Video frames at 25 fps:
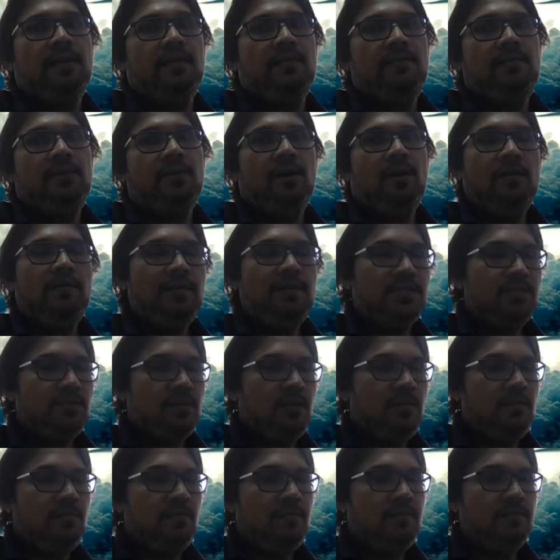We always
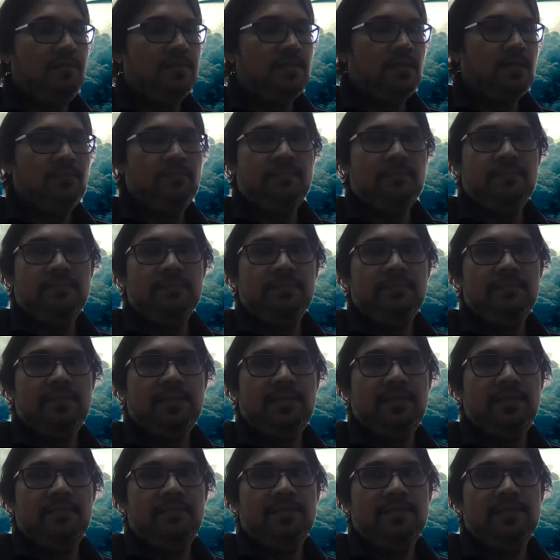solve
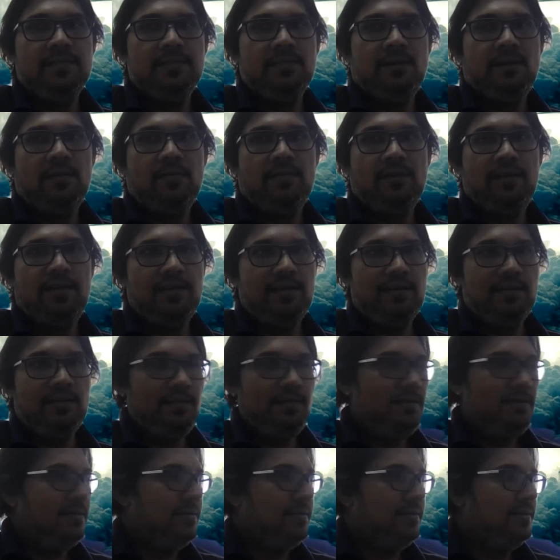something which is not
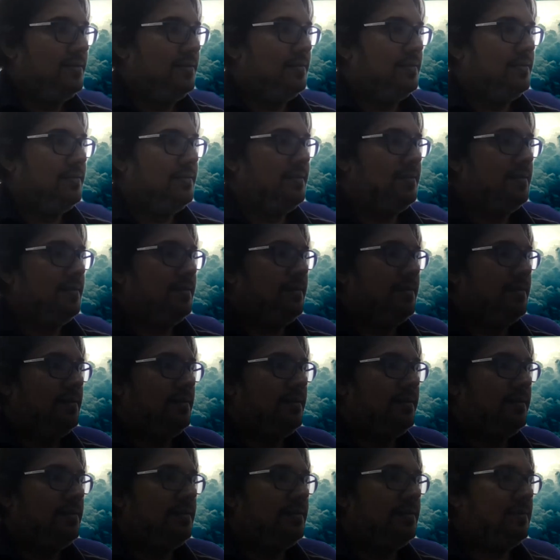real, uh,
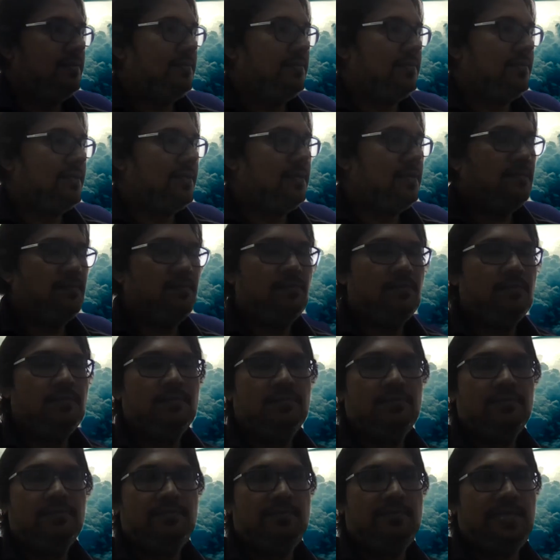right?
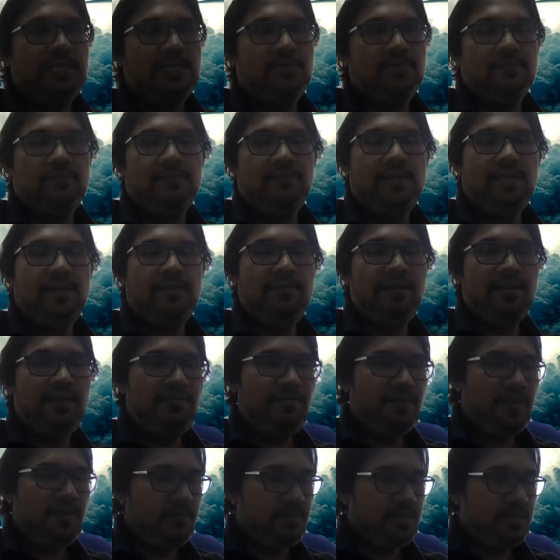So that's we are very
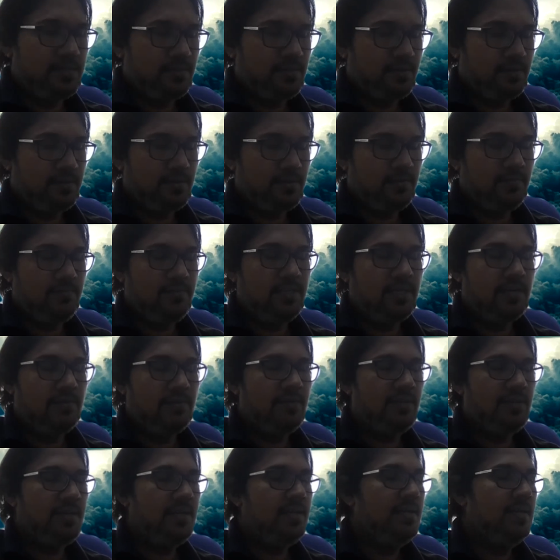famous. sorry, we are
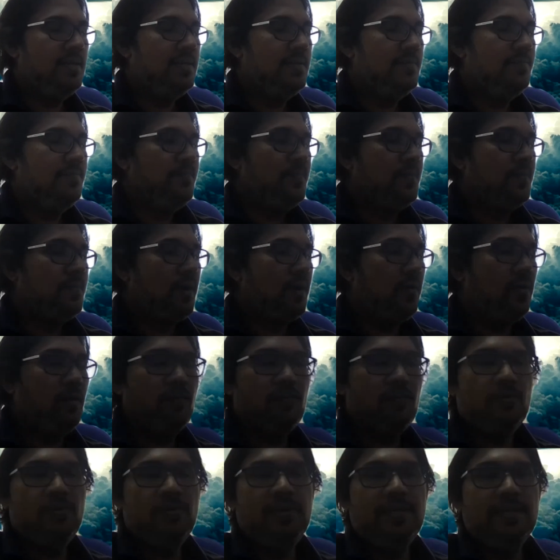very proud
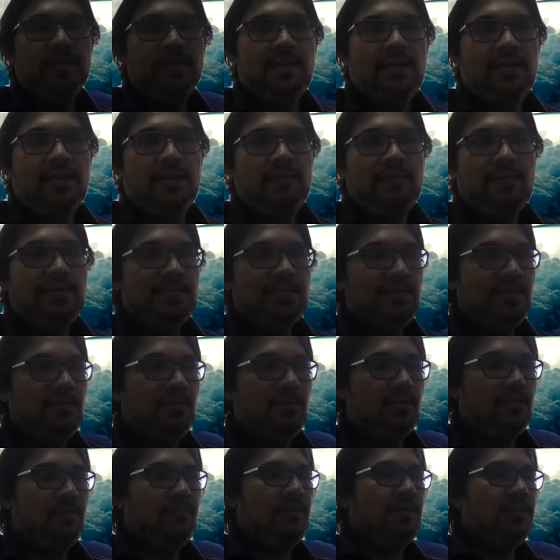of doing that. We are saying,
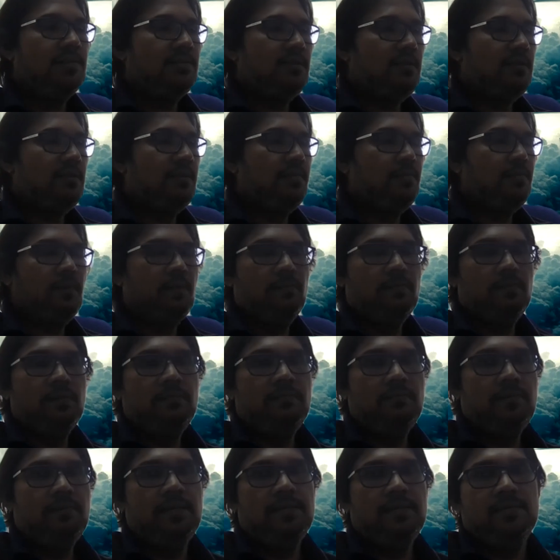okay, I solved the
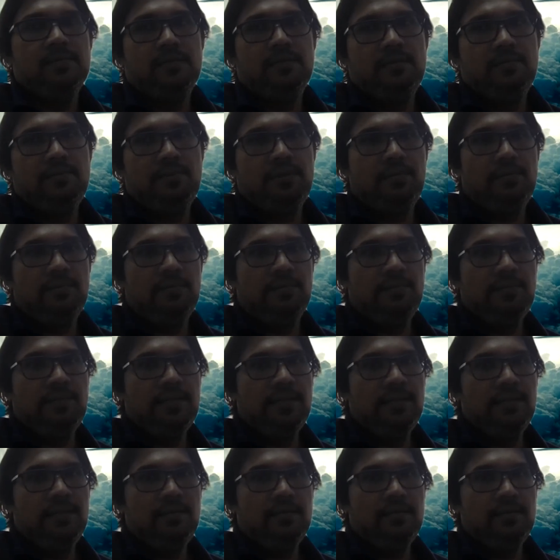problem, but it's not the problem
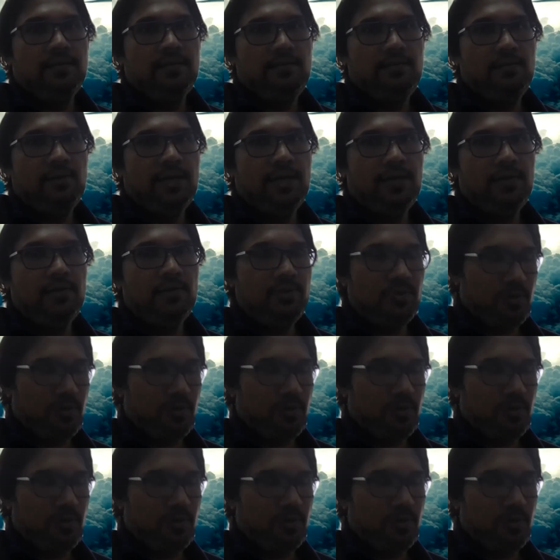that you had to